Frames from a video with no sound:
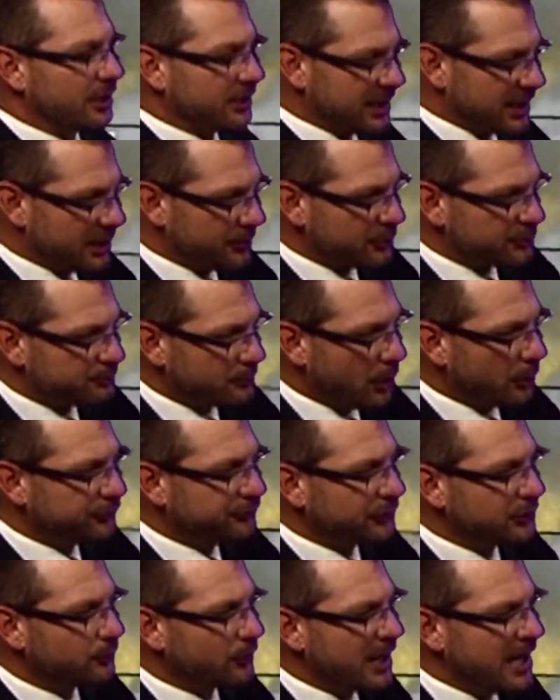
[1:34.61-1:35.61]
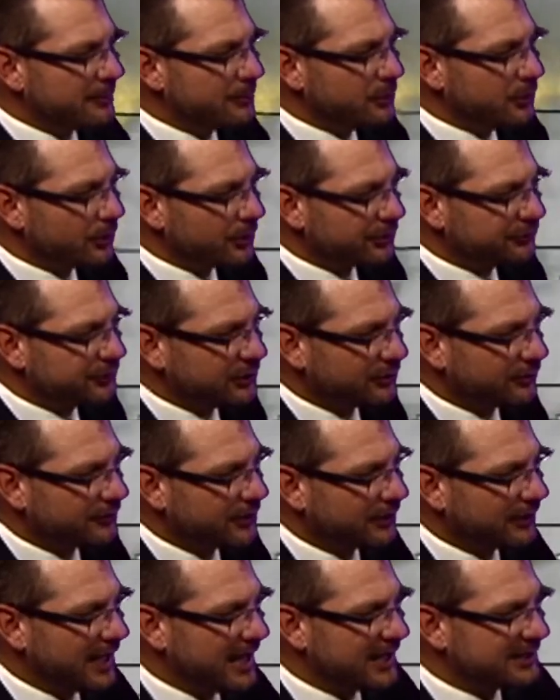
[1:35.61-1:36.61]
Again, it was mostly rain, but notice here over
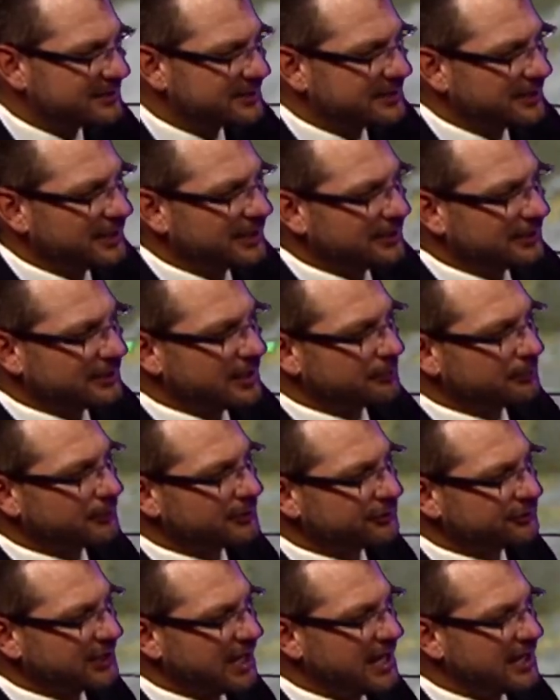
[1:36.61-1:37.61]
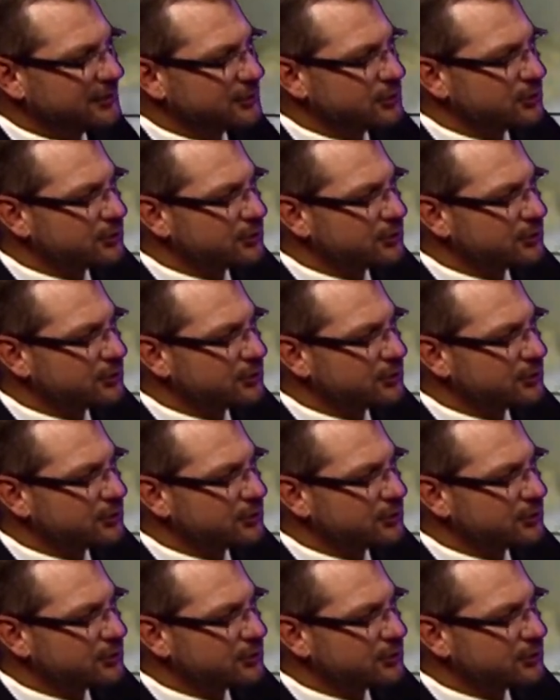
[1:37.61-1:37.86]
the last couple of scans,